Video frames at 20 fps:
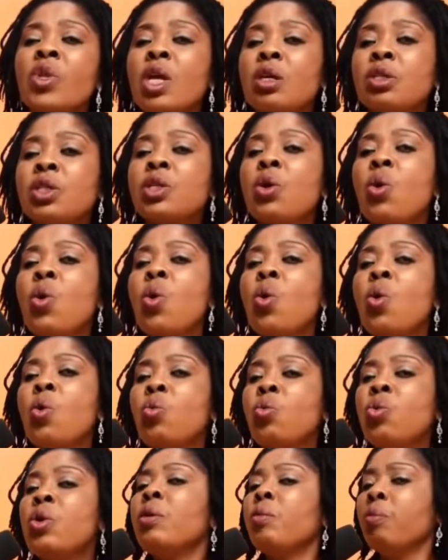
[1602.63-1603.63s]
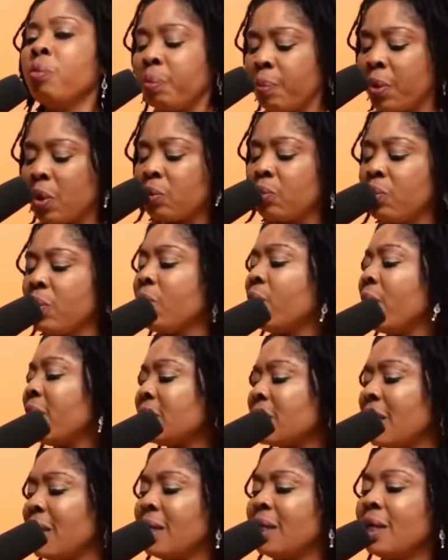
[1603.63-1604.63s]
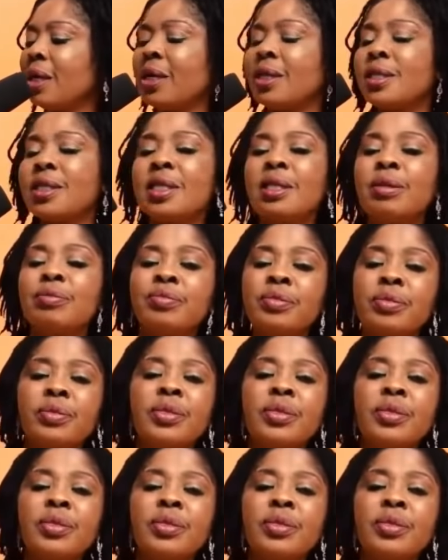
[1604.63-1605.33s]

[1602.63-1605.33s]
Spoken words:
So we were telling her, say,